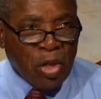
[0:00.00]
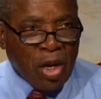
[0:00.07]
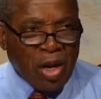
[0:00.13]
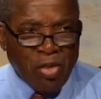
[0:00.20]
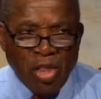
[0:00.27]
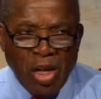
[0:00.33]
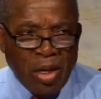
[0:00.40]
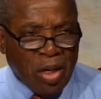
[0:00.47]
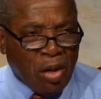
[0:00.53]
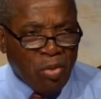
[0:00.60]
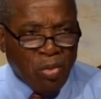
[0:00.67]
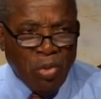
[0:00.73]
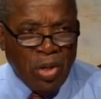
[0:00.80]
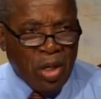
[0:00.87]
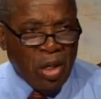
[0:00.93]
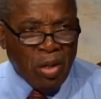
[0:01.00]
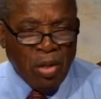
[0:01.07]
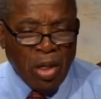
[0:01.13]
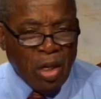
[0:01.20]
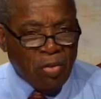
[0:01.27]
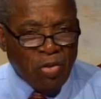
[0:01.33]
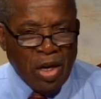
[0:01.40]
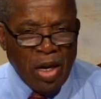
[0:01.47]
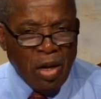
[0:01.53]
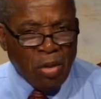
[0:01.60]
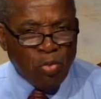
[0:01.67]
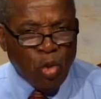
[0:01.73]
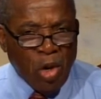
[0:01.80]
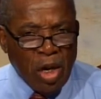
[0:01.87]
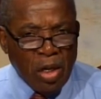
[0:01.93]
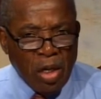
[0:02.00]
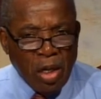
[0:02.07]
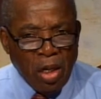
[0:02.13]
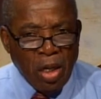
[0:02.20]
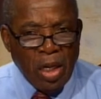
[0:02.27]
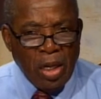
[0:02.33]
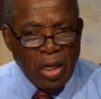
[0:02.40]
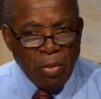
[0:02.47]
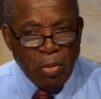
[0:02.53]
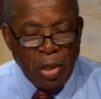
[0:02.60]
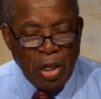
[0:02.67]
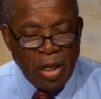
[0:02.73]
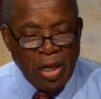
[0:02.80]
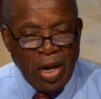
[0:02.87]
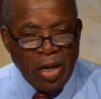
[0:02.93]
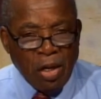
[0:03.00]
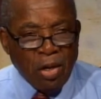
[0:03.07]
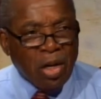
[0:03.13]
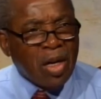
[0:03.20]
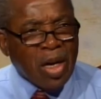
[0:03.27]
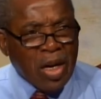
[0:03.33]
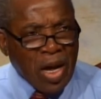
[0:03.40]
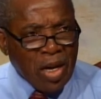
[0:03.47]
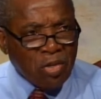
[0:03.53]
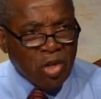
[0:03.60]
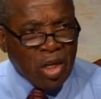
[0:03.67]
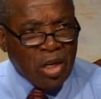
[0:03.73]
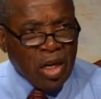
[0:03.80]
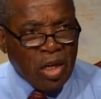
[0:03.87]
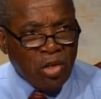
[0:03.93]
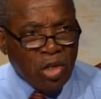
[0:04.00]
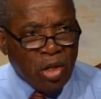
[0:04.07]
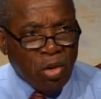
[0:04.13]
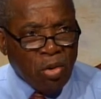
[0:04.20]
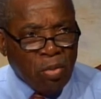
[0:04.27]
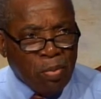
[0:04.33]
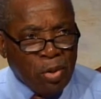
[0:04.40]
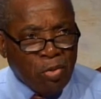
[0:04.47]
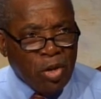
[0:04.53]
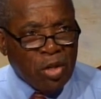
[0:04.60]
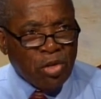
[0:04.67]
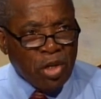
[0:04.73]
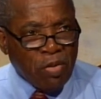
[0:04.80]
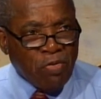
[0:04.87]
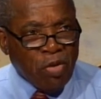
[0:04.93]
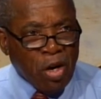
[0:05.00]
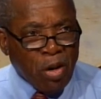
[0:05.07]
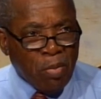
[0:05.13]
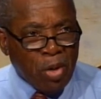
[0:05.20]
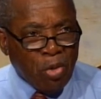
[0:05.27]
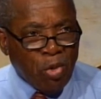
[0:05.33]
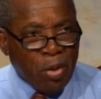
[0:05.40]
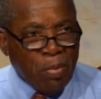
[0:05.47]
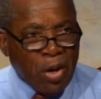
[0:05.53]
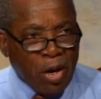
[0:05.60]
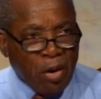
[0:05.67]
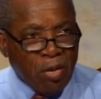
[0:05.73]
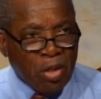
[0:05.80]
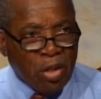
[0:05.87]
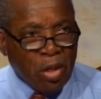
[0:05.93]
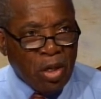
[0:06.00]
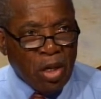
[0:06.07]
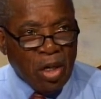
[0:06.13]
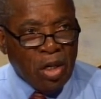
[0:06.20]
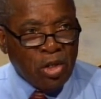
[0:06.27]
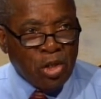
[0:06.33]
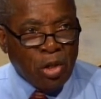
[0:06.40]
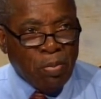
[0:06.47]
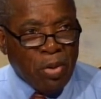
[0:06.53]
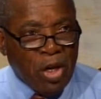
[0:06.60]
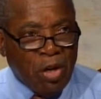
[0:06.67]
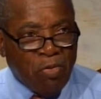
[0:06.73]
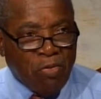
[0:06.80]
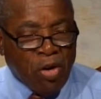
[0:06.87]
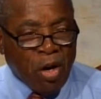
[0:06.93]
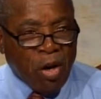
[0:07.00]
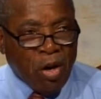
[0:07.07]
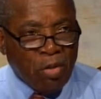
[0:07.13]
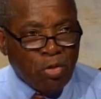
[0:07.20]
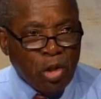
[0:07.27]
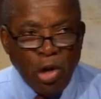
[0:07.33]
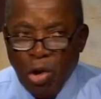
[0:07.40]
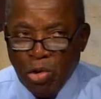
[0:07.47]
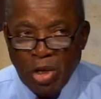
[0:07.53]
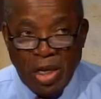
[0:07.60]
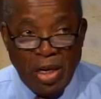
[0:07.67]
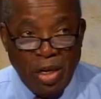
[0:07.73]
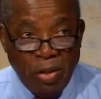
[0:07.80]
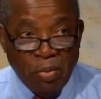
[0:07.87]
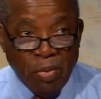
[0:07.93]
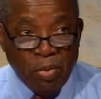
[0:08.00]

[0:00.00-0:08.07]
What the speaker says: I think that we have gotten a little lax today on parental involvement, where parents should be involved totally